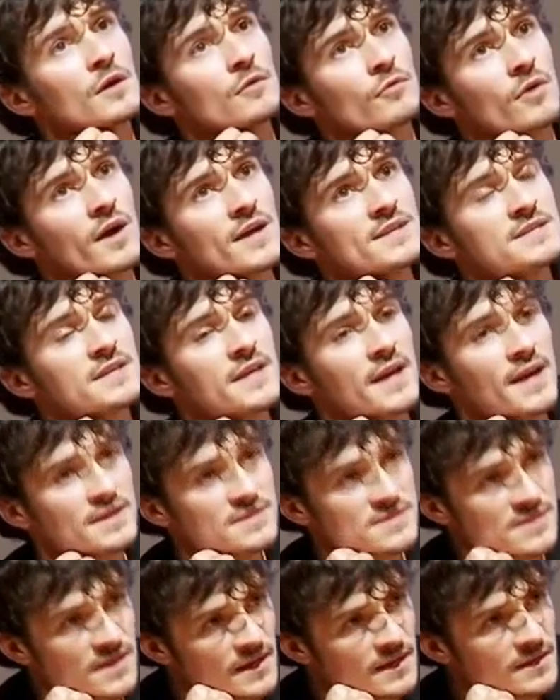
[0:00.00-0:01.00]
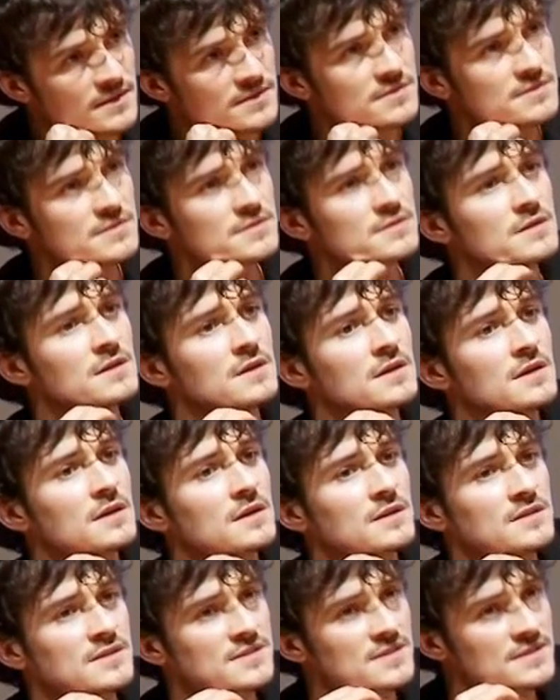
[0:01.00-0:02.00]
Writing essays,
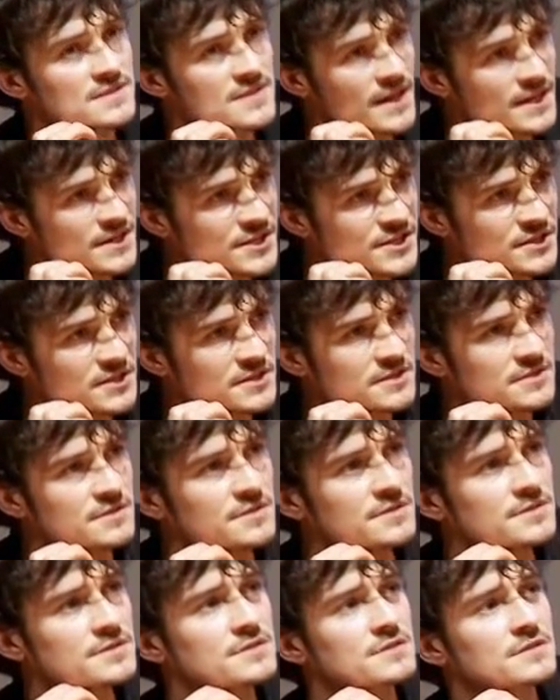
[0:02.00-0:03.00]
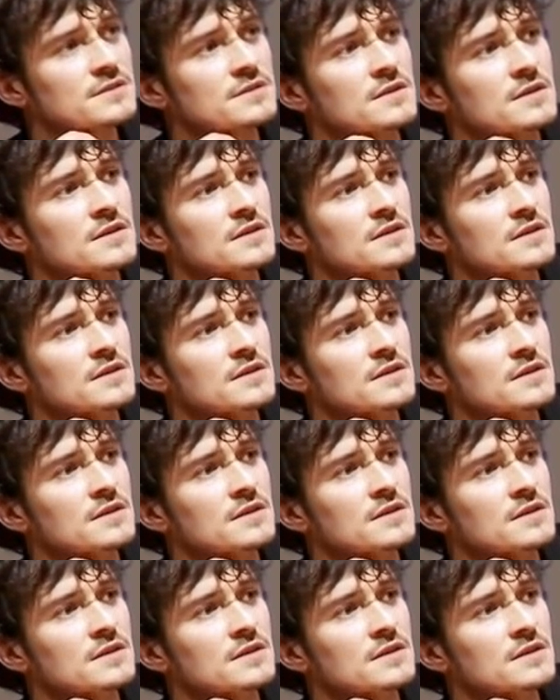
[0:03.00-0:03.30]
dissertations,